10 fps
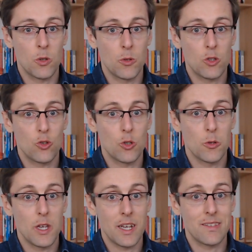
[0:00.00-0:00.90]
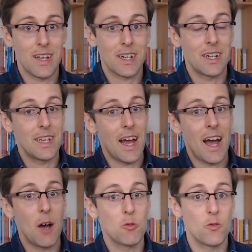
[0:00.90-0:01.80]
going to show you exactly
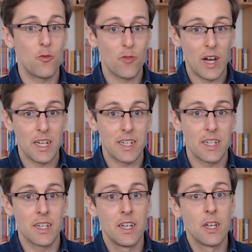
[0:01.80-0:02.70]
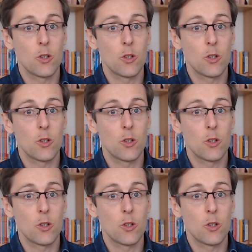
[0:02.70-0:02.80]
how to find it